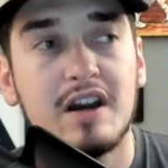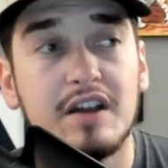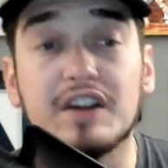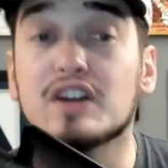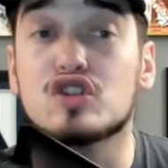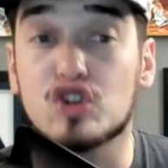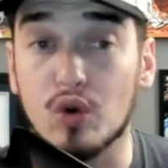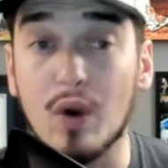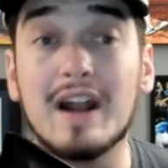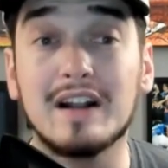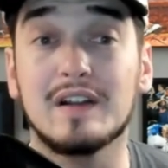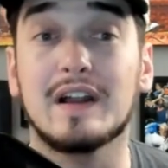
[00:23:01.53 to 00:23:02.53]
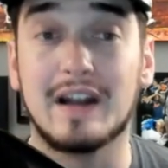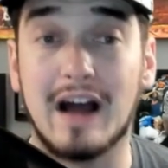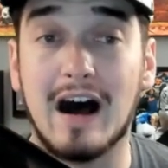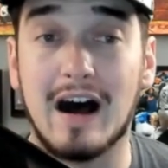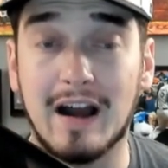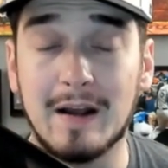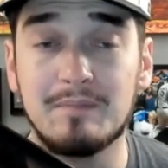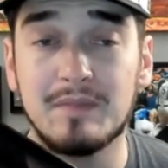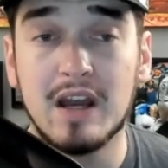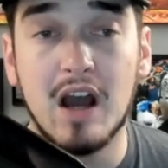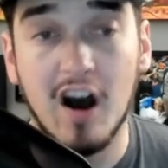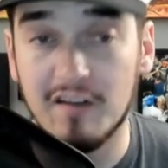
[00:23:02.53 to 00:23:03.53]
the adrenaline high
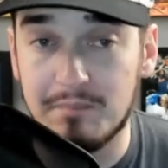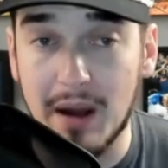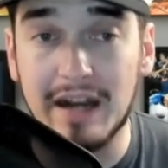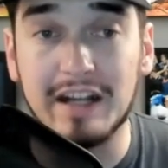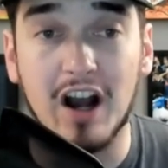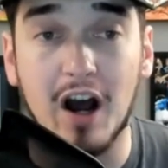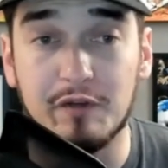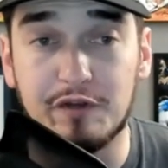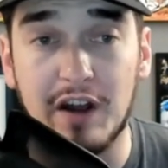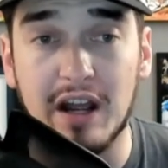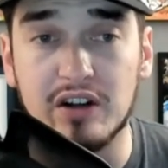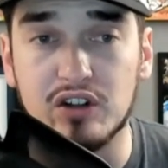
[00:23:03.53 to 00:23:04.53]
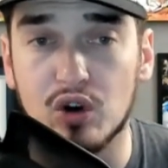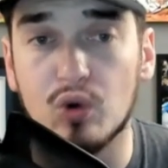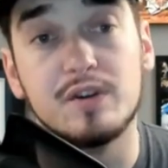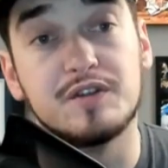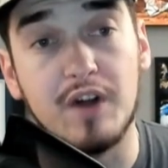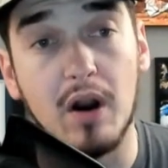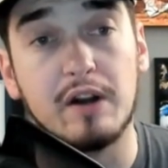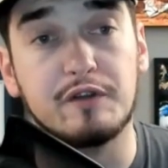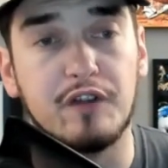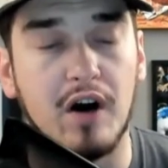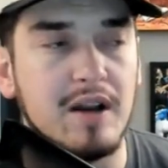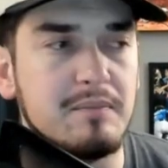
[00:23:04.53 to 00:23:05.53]
of betting on FanDuel was very
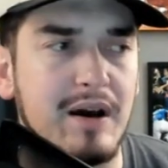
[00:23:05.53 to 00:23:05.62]
fun,